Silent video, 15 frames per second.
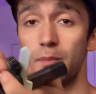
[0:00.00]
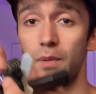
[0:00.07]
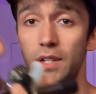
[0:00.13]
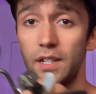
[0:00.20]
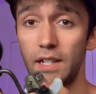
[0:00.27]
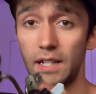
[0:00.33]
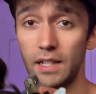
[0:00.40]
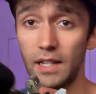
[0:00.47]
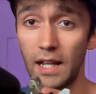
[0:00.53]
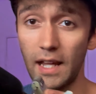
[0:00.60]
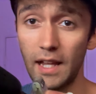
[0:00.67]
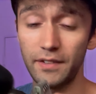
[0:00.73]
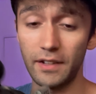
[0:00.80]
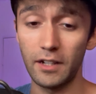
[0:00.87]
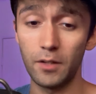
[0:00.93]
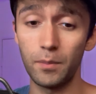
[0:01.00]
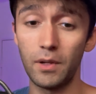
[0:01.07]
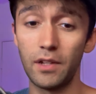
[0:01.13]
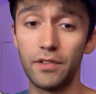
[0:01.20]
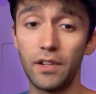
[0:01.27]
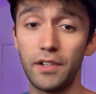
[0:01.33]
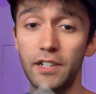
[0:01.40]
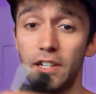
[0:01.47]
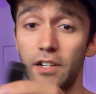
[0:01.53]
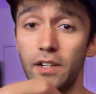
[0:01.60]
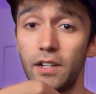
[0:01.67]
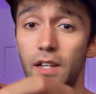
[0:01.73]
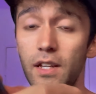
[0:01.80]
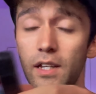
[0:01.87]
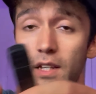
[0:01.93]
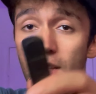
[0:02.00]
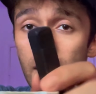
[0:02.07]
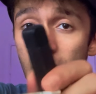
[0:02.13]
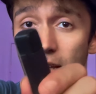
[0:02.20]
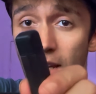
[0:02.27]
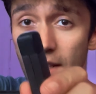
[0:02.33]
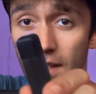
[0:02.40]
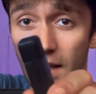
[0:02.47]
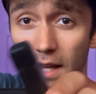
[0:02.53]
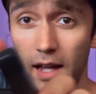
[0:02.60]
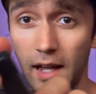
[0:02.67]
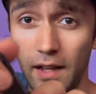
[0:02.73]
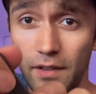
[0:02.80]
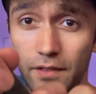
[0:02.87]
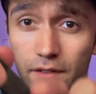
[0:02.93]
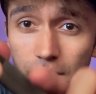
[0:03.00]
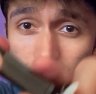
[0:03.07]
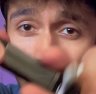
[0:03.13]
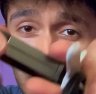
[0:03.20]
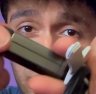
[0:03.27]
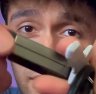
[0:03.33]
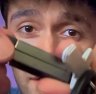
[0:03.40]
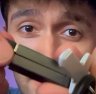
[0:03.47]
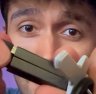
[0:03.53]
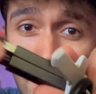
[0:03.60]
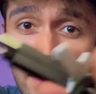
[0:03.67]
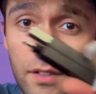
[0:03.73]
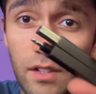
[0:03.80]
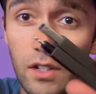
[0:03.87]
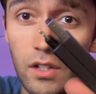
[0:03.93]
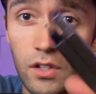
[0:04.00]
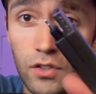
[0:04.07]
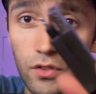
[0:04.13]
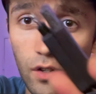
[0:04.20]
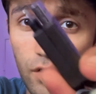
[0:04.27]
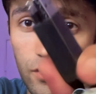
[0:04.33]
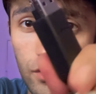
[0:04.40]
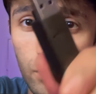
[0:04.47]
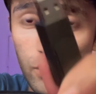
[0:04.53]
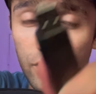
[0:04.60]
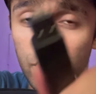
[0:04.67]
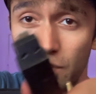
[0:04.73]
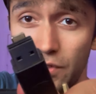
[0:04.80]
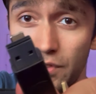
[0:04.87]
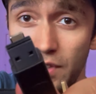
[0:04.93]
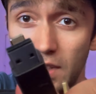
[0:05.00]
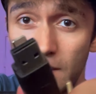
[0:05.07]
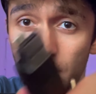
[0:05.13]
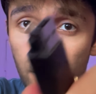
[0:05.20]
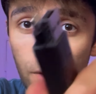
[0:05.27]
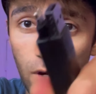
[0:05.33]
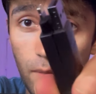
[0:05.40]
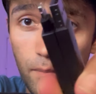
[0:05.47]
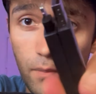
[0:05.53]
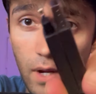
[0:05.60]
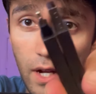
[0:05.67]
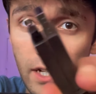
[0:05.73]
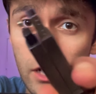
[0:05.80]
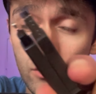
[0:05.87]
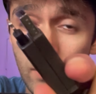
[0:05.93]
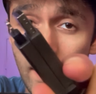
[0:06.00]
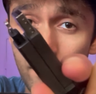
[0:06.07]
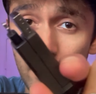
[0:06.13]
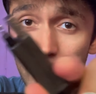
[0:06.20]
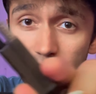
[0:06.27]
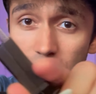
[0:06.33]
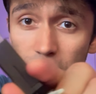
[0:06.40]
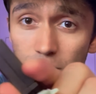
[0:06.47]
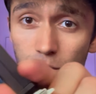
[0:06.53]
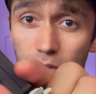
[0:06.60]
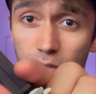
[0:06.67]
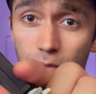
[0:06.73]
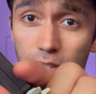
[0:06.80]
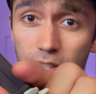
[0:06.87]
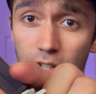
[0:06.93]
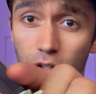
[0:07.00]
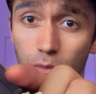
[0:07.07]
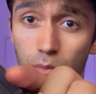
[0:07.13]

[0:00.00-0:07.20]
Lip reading: but it has AirPods on here, and it has this charger, which you'll see from my travel accessories video,